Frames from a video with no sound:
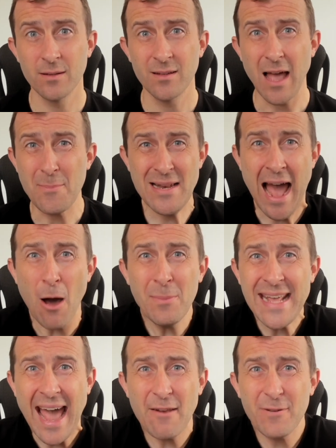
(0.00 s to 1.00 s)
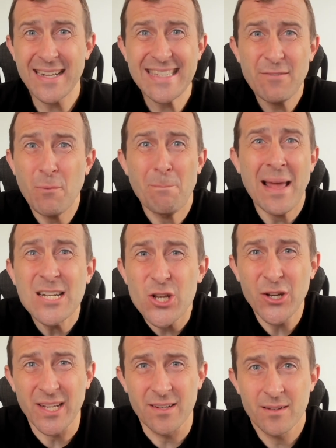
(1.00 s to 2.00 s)
I mean, how many advocates even
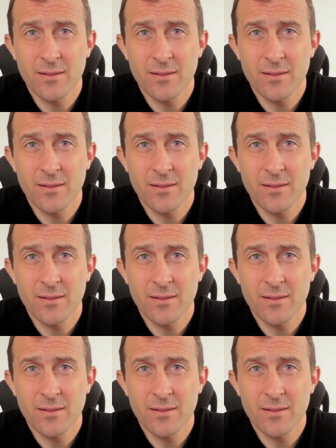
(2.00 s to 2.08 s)
mention it?